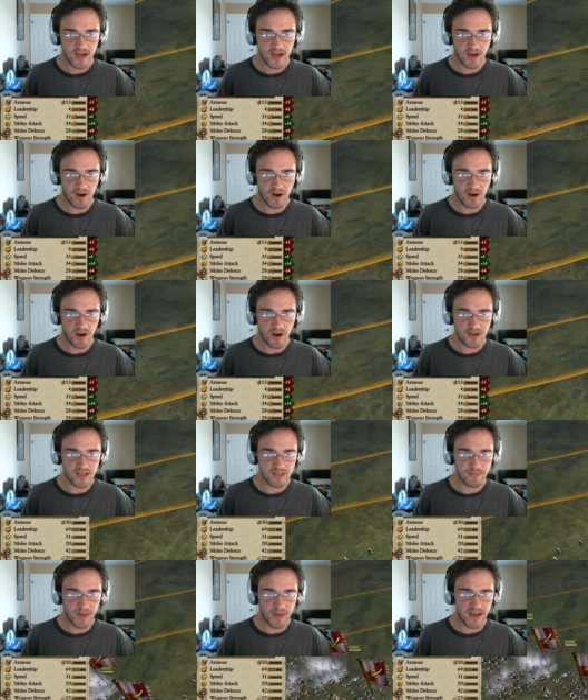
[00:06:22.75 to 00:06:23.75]
They are
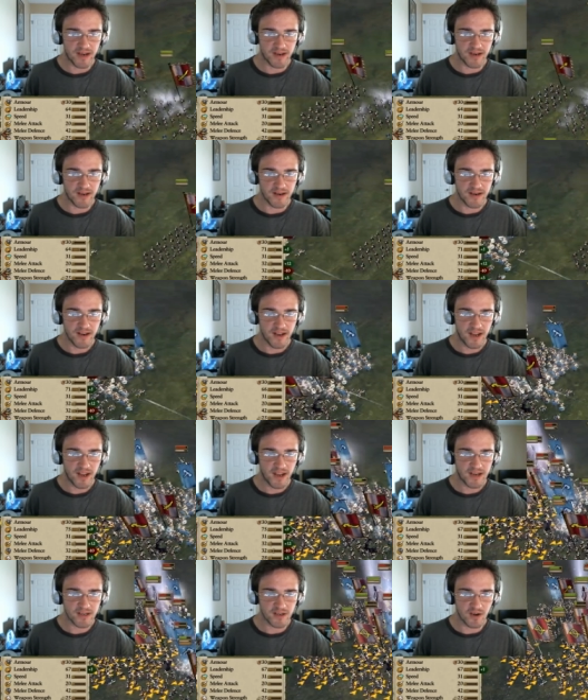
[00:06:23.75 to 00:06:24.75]
disbanded
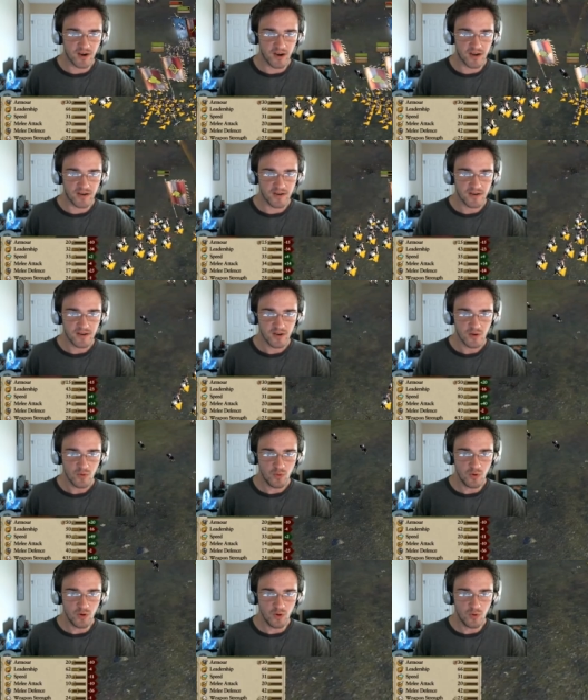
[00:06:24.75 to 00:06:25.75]
and gone.
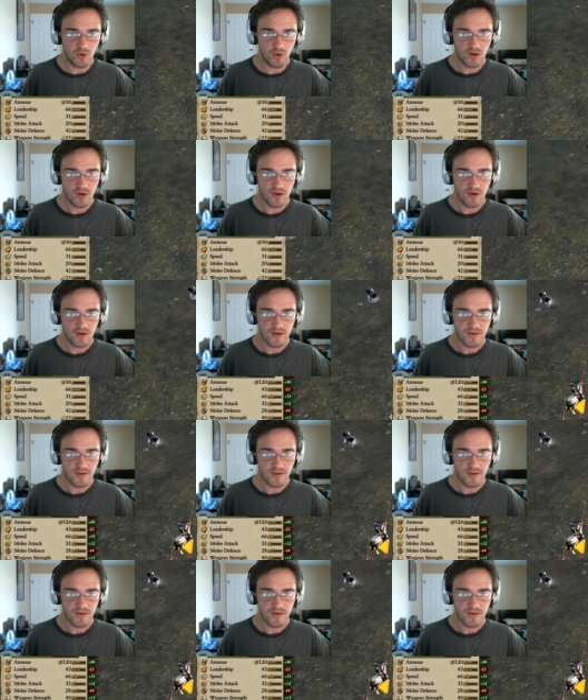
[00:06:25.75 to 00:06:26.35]
Woo!